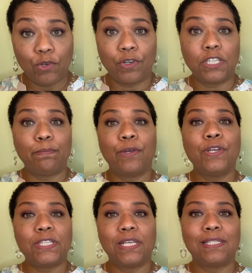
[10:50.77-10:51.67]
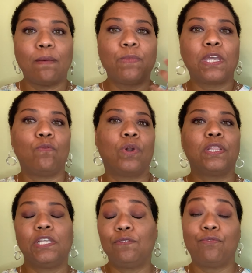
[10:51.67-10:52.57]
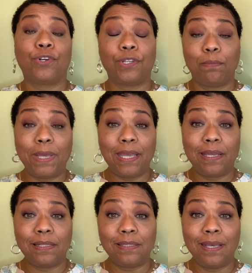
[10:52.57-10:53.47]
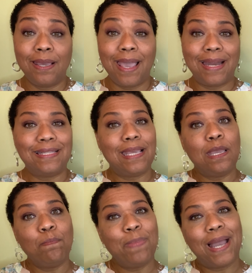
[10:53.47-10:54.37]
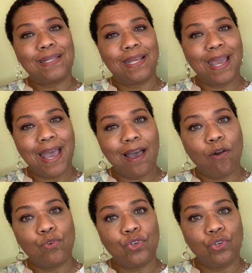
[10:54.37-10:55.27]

you're experiencing something in one of these 4 domains and it's impacting how